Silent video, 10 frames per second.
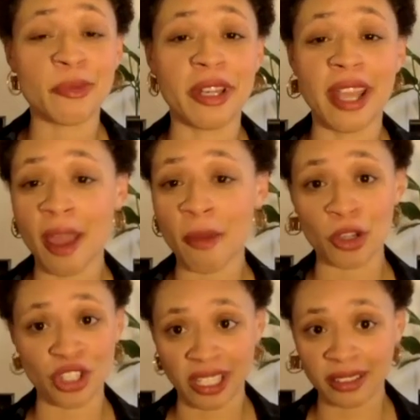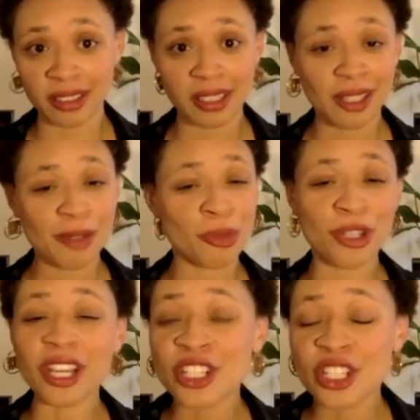been hemorrhaging.
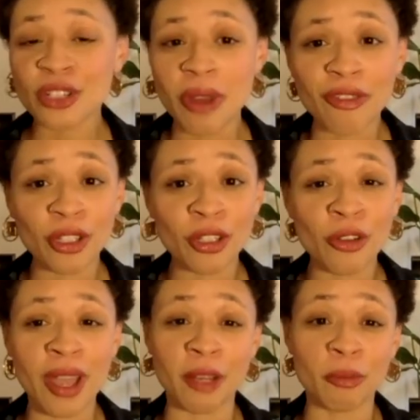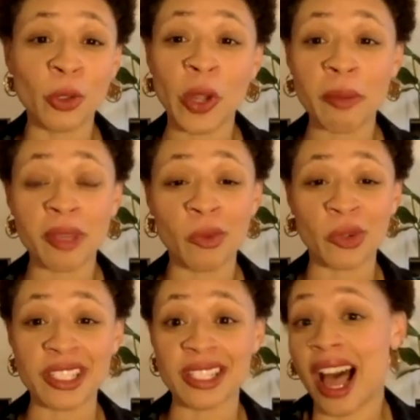Production revenue and employment
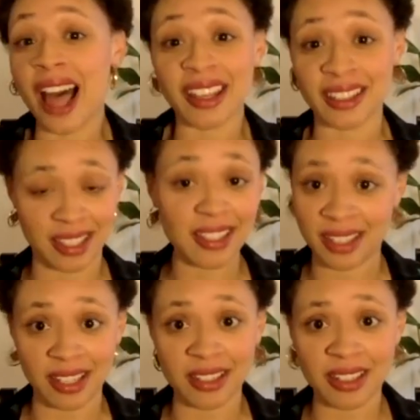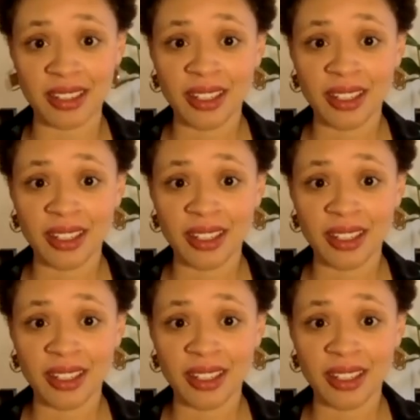was non-existent.